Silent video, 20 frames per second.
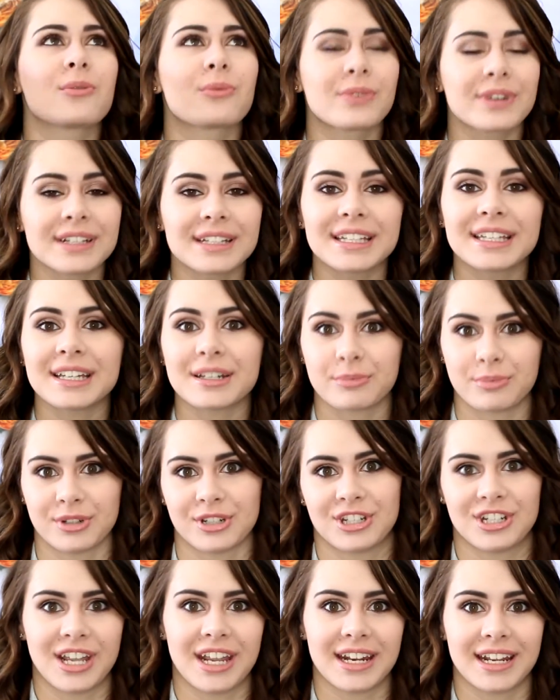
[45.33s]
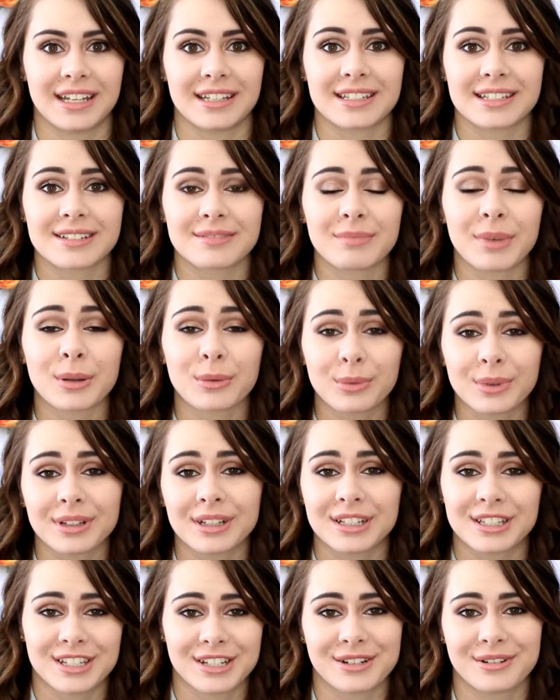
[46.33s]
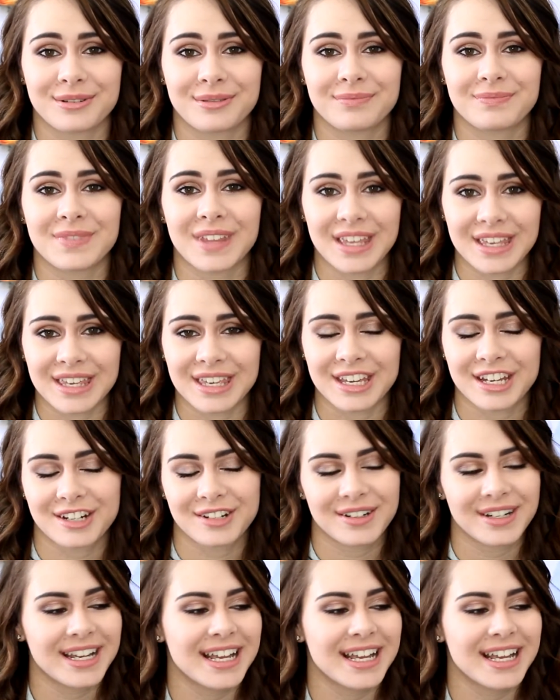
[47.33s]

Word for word: really appreciate it. I really do. Thank you.